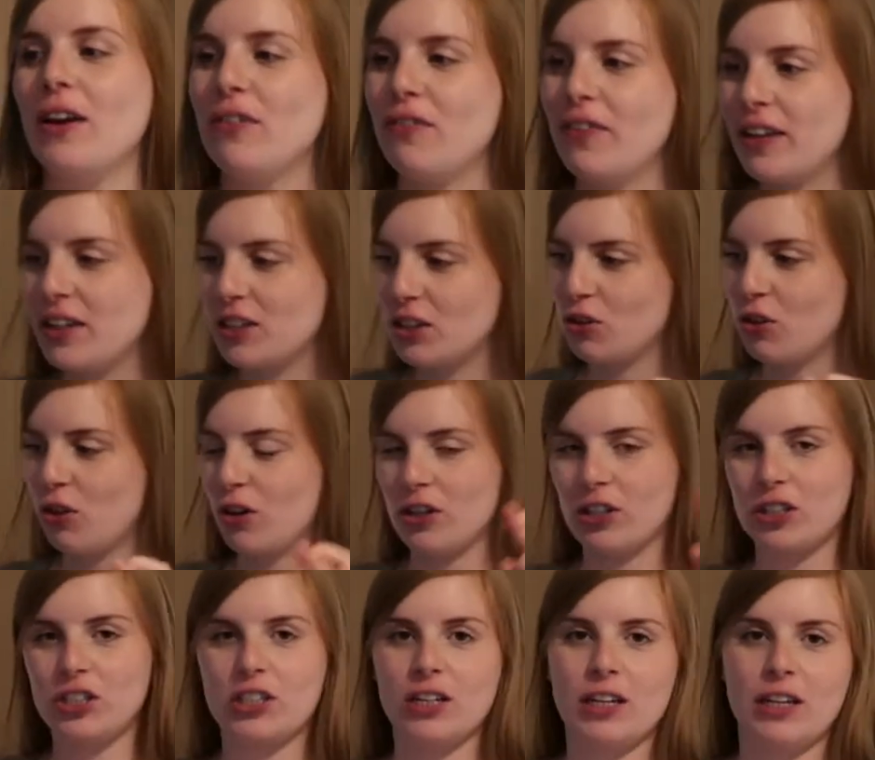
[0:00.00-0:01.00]
fingers
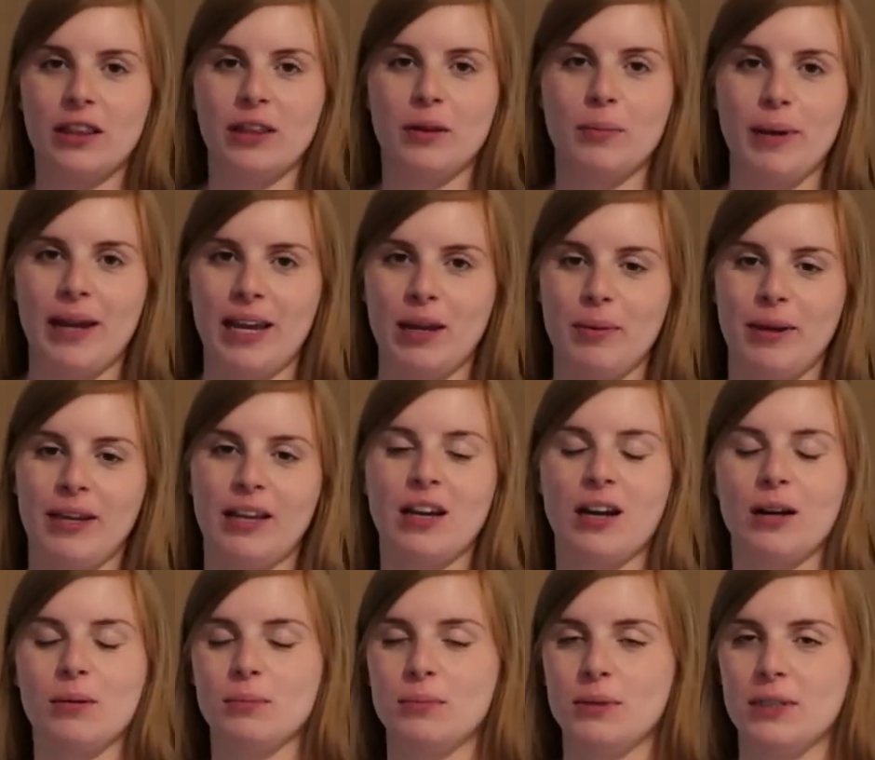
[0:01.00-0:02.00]
crossed the baby
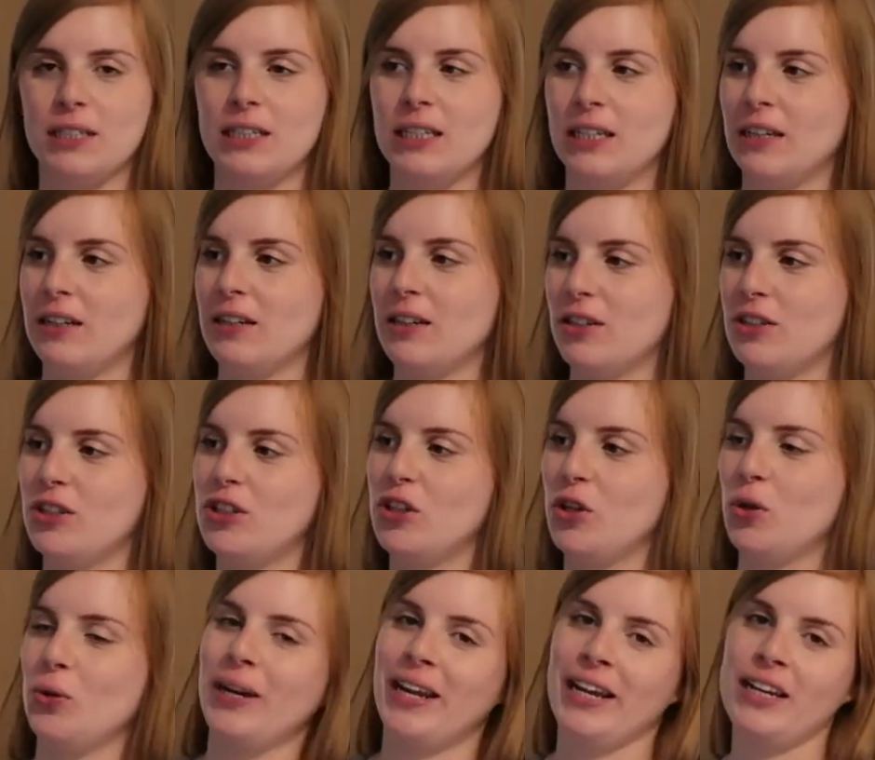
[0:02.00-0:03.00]
comes
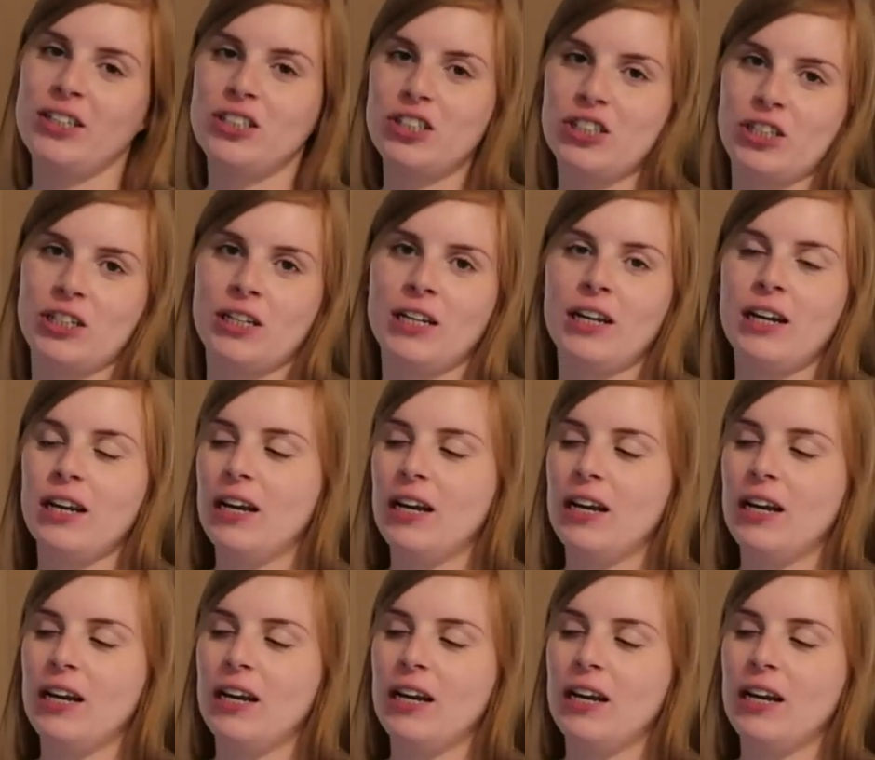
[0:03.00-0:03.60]
soonish.